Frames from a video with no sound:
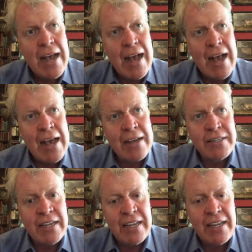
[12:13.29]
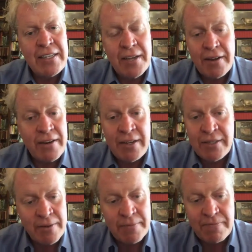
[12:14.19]
And he
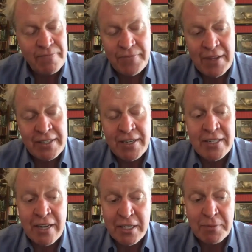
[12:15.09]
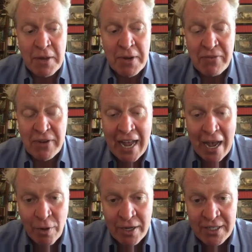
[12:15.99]
turns out to be a bit of a
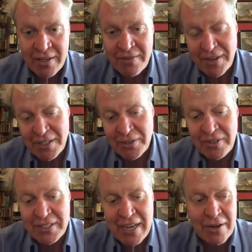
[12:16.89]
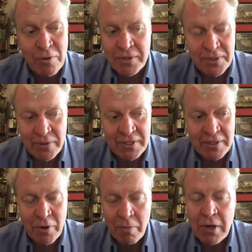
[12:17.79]
coward in the First Crusade and all sorts of
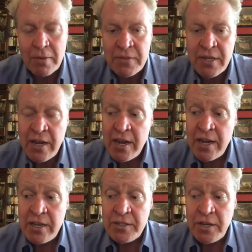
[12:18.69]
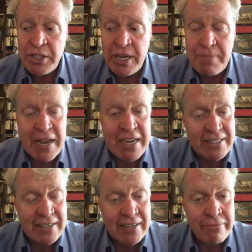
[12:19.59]
problems. So she
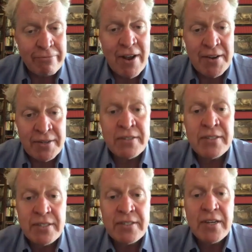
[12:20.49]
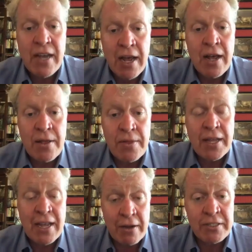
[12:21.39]
basically runs the
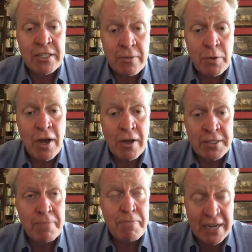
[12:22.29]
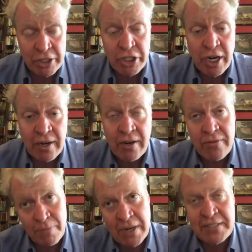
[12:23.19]
County of Blois, a big chunk
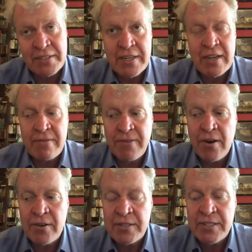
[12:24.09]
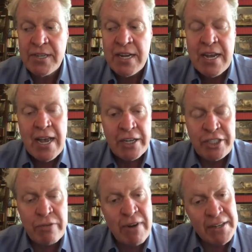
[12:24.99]
of present-day France, and
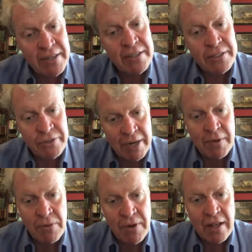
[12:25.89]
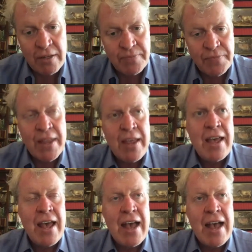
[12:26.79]
she runs it extremely well.
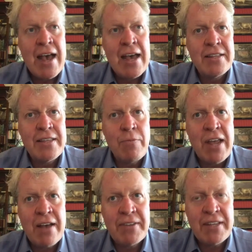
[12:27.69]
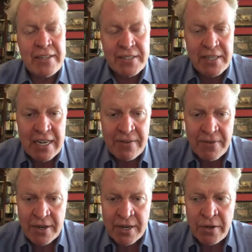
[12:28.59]
And then we have King
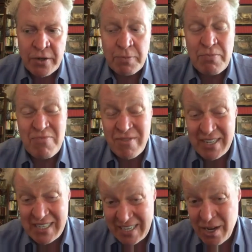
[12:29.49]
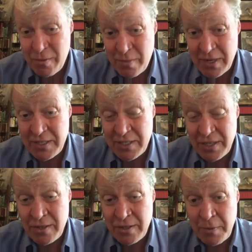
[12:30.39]
Stephen, who's pretty hopeless
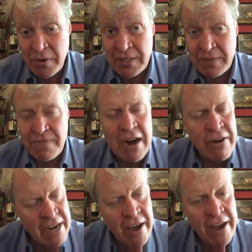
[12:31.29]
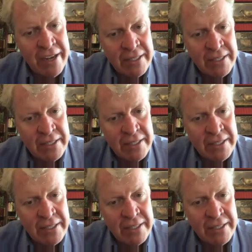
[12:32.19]
too, to be honest. Very nice.